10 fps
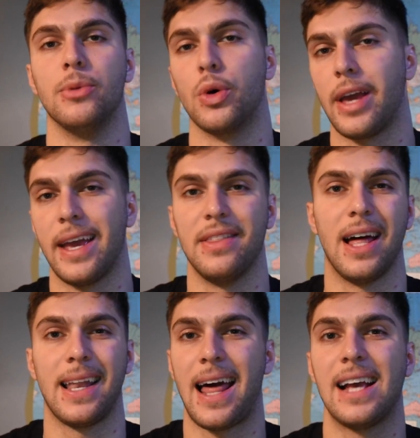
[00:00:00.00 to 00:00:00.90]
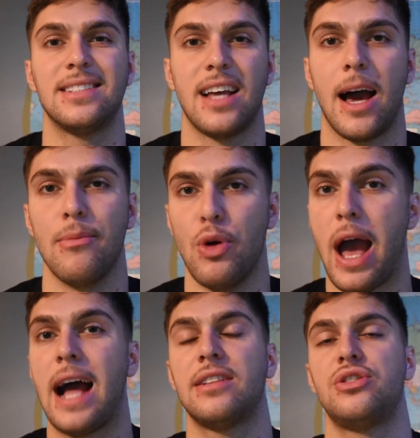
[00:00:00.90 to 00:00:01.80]
okay, that last time you
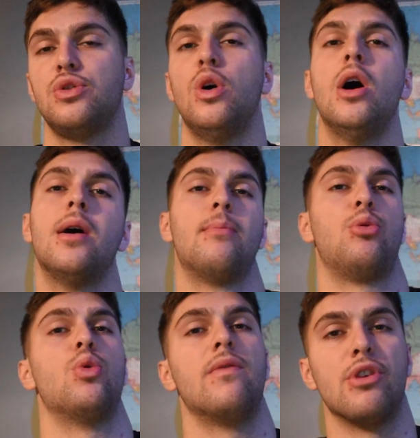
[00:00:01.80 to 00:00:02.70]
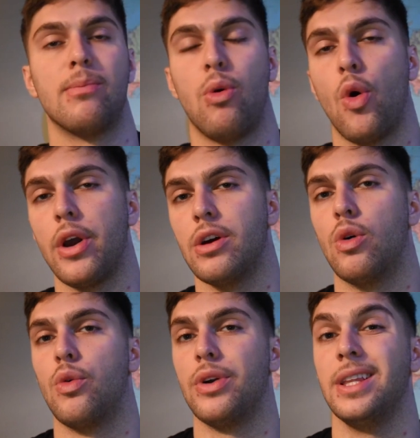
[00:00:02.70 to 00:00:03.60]
had to prove your point
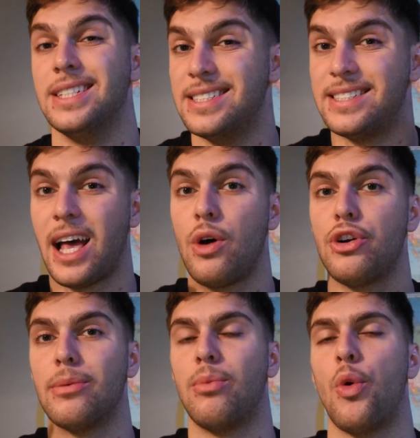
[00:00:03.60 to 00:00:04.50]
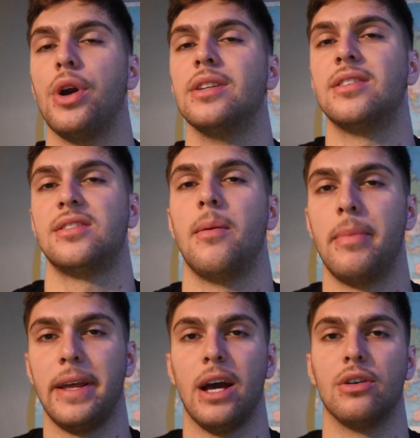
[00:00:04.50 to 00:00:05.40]
or really sell your point to
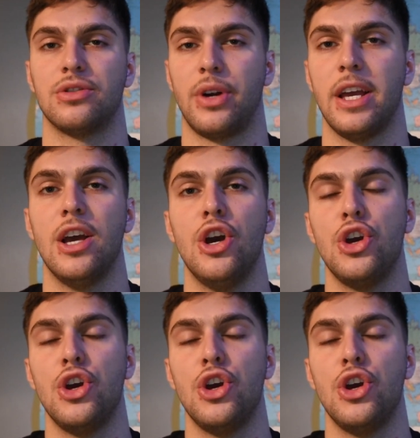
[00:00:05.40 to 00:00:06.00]
somebody else, right?